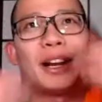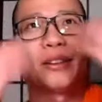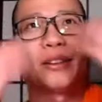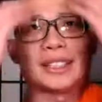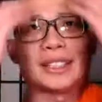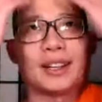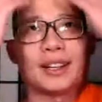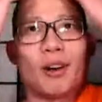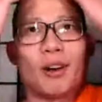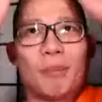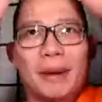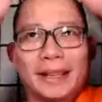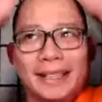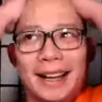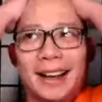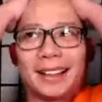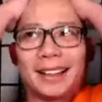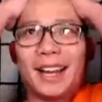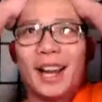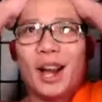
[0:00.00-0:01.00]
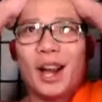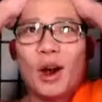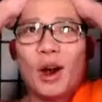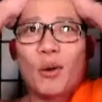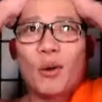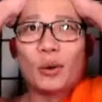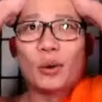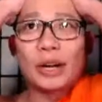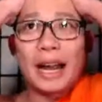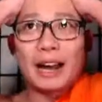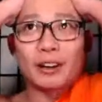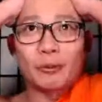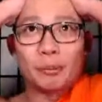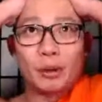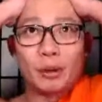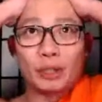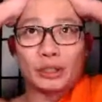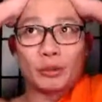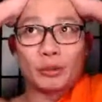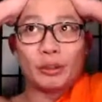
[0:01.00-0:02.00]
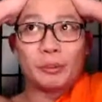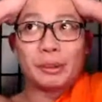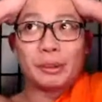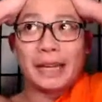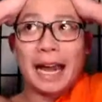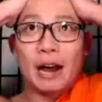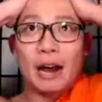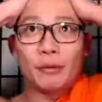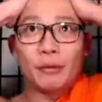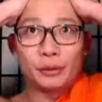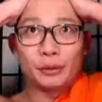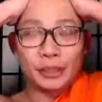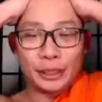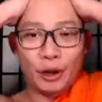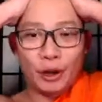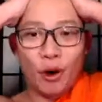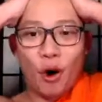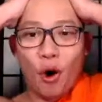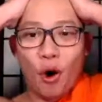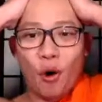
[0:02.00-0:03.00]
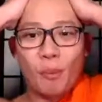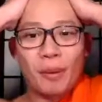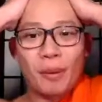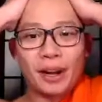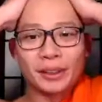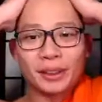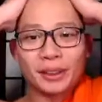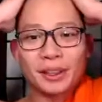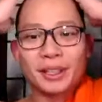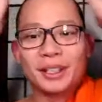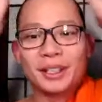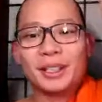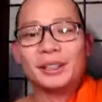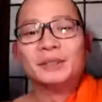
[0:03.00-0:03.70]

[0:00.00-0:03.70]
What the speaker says: I was like, oh my God, we're out of books, and we've been out for like a whole month.